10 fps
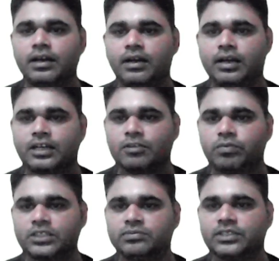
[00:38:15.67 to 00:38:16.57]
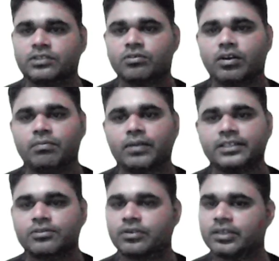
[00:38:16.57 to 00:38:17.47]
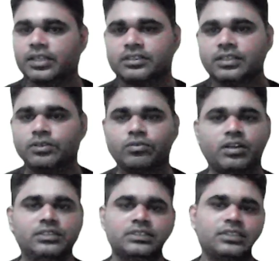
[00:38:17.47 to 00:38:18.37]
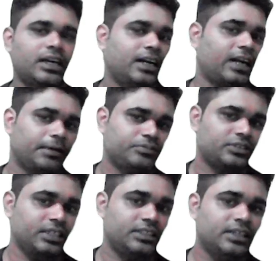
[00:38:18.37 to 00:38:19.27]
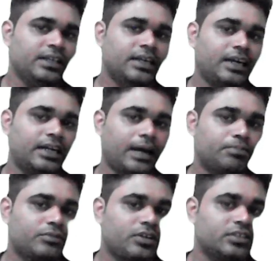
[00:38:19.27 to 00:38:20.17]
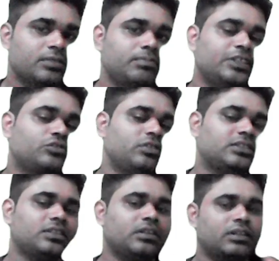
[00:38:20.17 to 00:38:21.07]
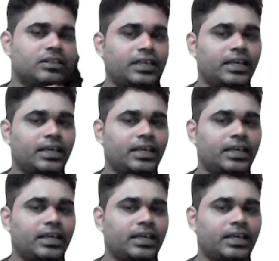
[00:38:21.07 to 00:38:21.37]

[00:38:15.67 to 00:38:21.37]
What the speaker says: endoplasmic reticulum, mitochondria and the nucleus are absent, and after the maturation then